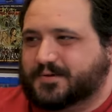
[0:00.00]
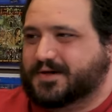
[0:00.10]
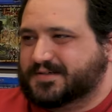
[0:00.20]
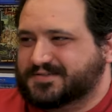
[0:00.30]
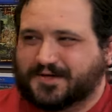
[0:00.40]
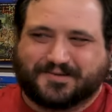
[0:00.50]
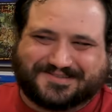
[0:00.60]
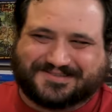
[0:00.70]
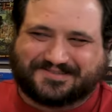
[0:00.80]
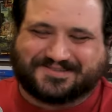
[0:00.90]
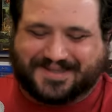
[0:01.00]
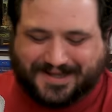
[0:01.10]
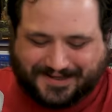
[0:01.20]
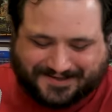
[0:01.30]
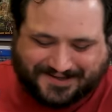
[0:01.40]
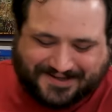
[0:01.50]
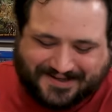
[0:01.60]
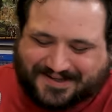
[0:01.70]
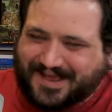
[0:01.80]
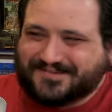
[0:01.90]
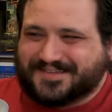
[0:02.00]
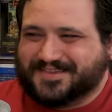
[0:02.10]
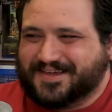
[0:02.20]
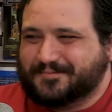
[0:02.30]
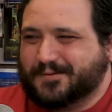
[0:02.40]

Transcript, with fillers: book, so it's just like that was the thing.